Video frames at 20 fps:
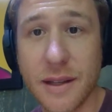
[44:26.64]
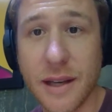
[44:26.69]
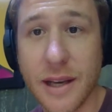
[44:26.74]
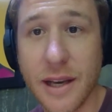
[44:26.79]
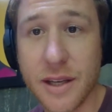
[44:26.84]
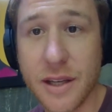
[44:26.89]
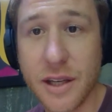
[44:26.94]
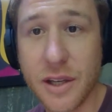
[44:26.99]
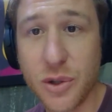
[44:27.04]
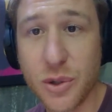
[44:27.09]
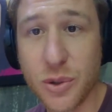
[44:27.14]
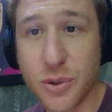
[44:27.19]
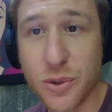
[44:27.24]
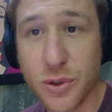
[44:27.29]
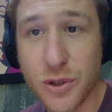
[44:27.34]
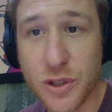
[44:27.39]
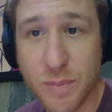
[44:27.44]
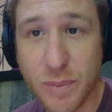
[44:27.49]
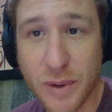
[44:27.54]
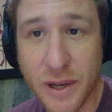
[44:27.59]
any new
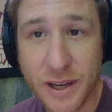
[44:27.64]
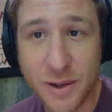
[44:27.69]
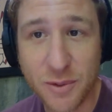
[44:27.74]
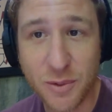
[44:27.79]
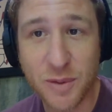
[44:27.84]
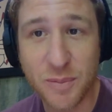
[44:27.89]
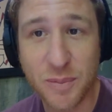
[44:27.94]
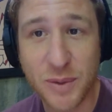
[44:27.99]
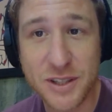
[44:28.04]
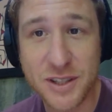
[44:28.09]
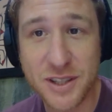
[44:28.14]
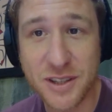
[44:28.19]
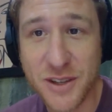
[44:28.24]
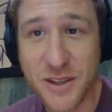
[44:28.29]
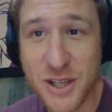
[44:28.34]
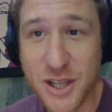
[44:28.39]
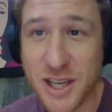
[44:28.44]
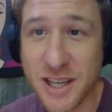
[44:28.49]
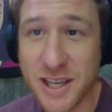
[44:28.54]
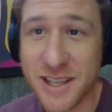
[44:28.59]
tools planned with Pics
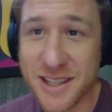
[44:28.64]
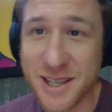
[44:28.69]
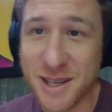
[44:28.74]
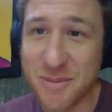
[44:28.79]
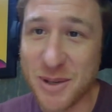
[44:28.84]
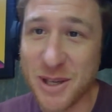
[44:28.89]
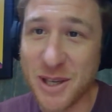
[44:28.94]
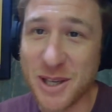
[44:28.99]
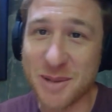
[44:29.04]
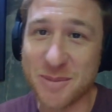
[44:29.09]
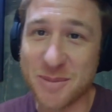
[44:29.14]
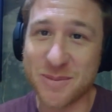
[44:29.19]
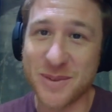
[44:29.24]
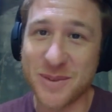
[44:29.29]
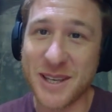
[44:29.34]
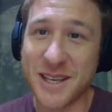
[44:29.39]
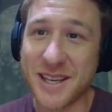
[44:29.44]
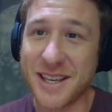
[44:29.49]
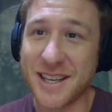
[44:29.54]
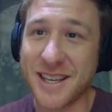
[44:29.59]
of Asia coming up?
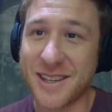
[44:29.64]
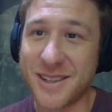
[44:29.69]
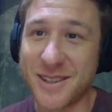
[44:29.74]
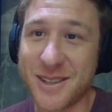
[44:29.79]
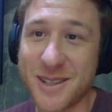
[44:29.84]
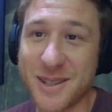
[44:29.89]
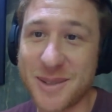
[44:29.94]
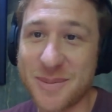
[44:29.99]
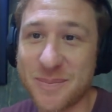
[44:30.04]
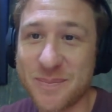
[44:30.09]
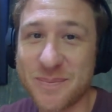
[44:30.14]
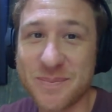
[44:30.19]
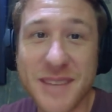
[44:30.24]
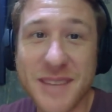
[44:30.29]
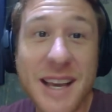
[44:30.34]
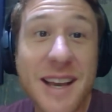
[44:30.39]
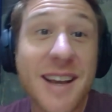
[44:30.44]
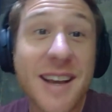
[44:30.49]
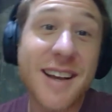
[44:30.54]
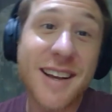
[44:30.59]
Yeah,
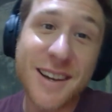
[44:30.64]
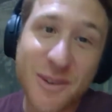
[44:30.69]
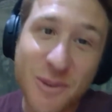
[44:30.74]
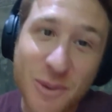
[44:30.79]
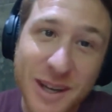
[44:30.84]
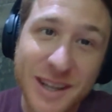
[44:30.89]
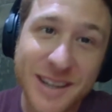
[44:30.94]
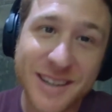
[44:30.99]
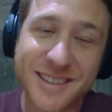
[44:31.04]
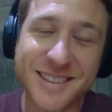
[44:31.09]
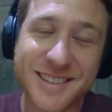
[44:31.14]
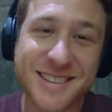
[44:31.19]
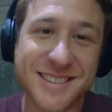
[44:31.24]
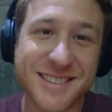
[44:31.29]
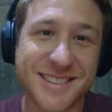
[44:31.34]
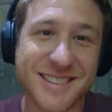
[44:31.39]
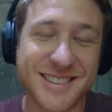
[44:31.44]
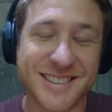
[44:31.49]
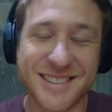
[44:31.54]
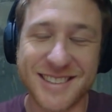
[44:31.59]
well,
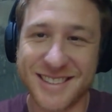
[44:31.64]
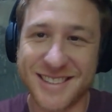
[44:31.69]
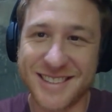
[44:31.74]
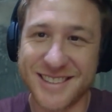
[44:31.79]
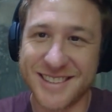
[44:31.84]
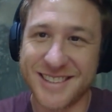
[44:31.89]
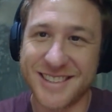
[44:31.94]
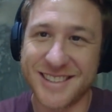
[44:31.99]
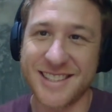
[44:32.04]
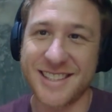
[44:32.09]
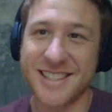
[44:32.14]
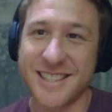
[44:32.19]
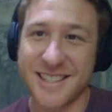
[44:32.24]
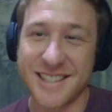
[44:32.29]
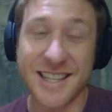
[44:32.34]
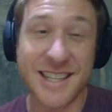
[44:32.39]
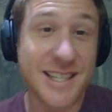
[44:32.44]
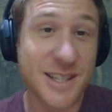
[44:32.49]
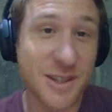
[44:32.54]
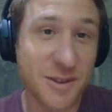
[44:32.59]

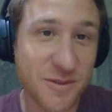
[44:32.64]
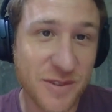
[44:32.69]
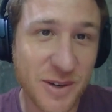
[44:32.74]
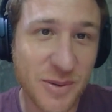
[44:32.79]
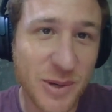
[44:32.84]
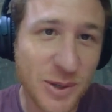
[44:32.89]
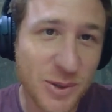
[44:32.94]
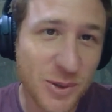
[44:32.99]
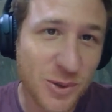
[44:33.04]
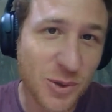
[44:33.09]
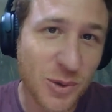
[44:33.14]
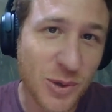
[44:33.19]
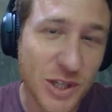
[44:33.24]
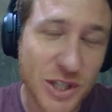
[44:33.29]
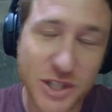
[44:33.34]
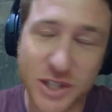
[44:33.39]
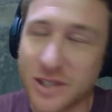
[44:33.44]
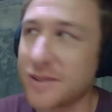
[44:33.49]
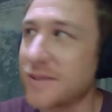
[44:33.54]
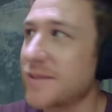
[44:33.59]
that is a very good
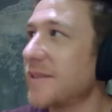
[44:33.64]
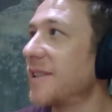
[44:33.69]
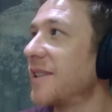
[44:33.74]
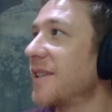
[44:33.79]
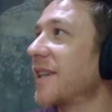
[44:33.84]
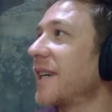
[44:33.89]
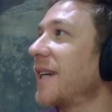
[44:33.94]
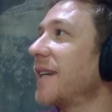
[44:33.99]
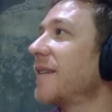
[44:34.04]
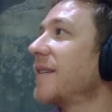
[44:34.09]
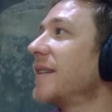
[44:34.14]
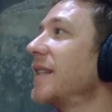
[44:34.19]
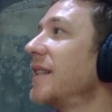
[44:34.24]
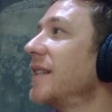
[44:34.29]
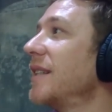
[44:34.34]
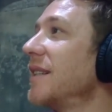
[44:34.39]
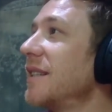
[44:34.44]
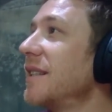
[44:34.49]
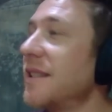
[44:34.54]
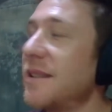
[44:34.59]
question. Okay,
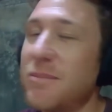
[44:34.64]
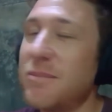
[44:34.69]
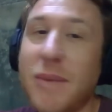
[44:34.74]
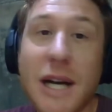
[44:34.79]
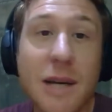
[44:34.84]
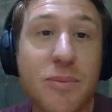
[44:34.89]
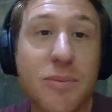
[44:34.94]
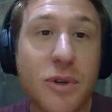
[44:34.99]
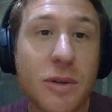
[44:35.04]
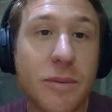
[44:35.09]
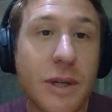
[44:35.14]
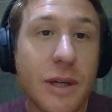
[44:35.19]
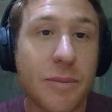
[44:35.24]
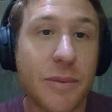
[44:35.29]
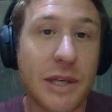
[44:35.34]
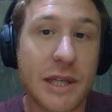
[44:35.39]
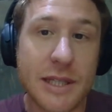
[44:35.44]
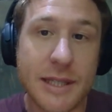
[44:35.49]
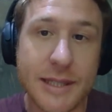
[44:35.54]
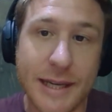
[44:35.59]
my problem
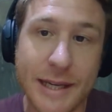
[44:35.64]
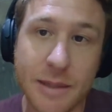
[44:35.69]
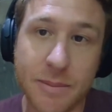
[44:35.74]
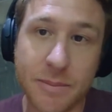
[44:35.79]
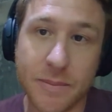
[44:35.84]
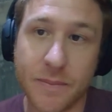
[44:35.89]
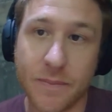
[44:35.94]
is time.